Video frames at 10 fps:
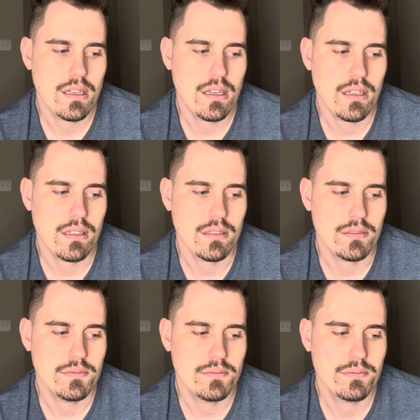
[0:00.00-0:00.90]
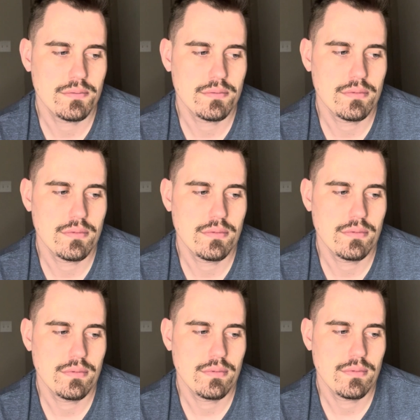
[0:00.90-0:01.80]

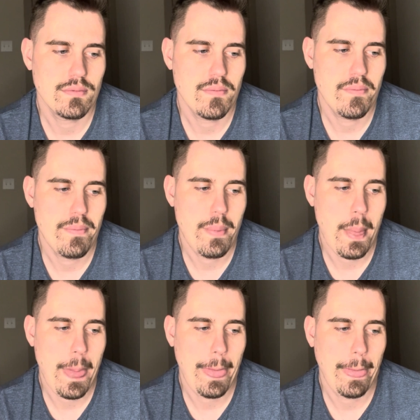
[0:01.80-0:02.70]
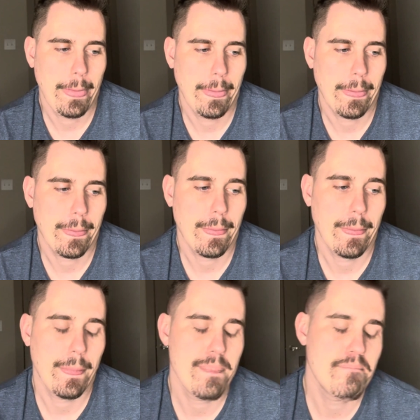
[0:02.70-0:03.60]

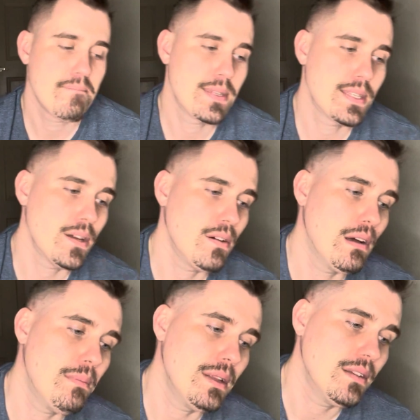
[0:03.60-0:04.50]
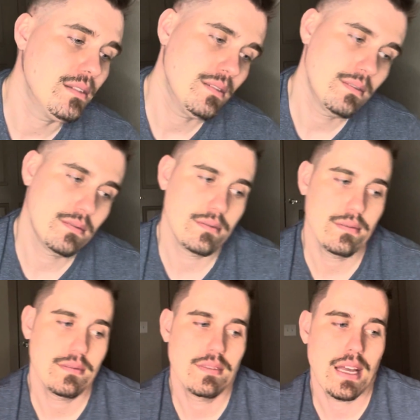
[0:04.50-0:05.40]
So I've been
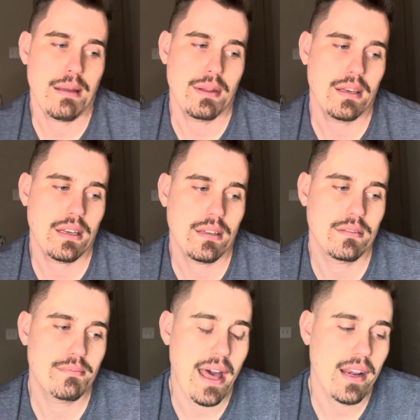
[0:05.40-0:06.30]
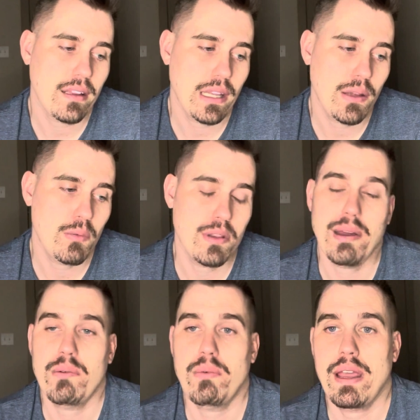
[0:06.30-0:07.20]
battling with
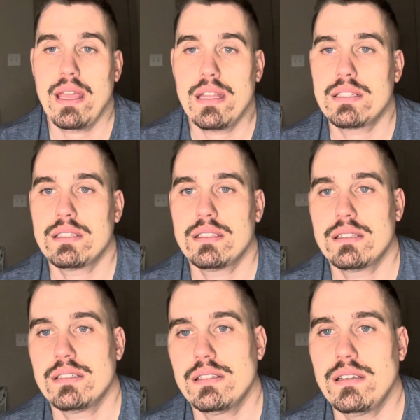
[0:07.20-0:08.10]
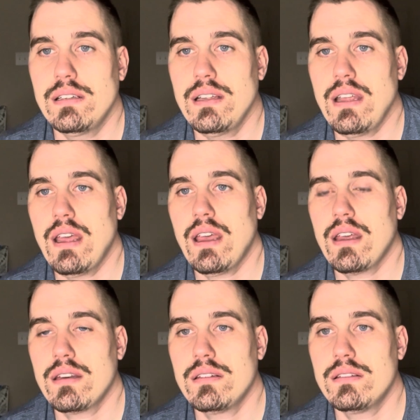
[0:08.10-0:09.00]
my weight,
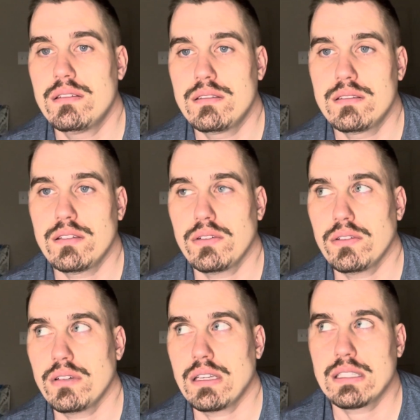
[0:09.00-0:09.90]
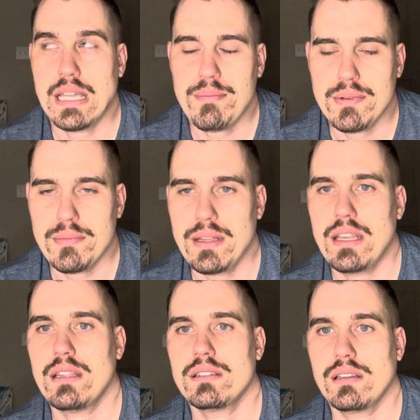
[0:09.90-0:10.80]
and to accept
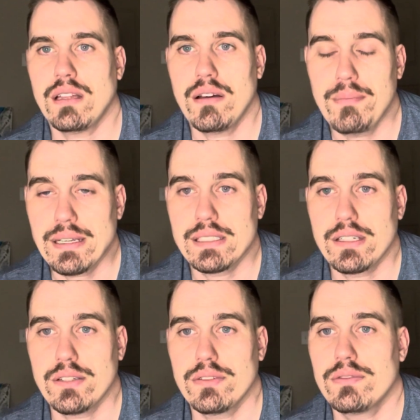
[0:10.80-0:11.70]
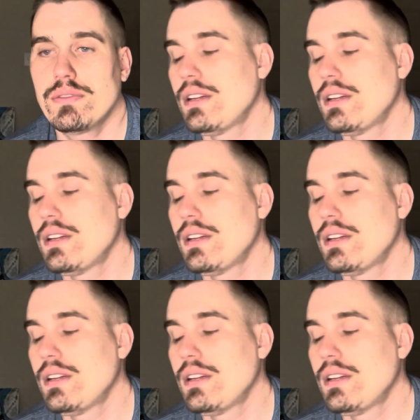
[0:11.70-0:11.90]
me and to love myself.